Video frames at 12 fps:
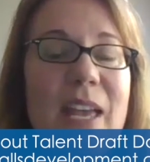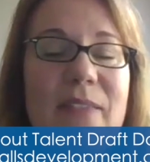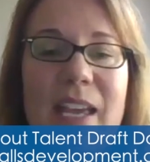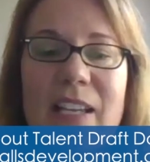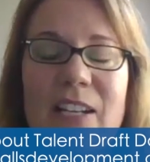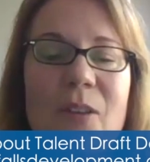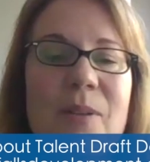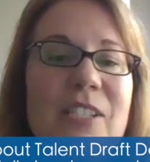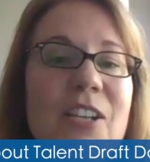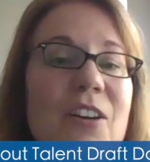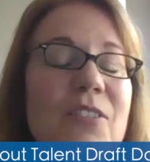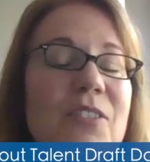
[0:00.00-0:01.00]
and they can always
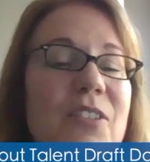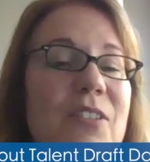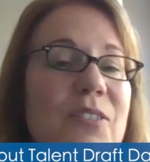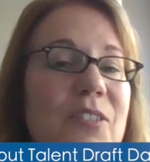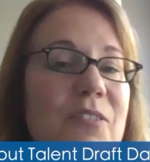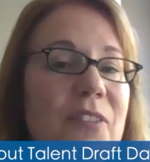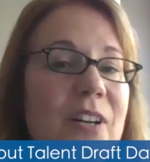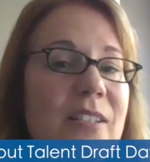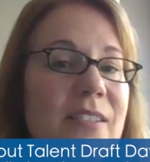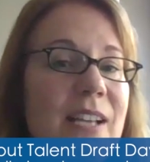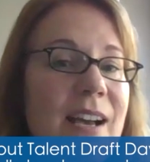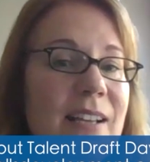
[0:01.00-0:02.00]
go to the
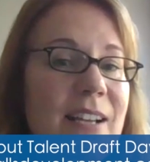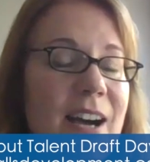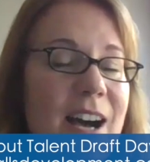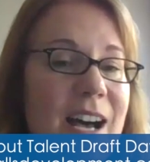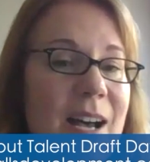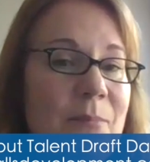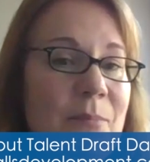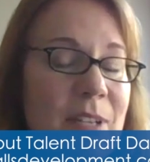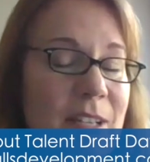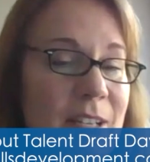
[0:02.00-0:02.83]
siouxfalls.com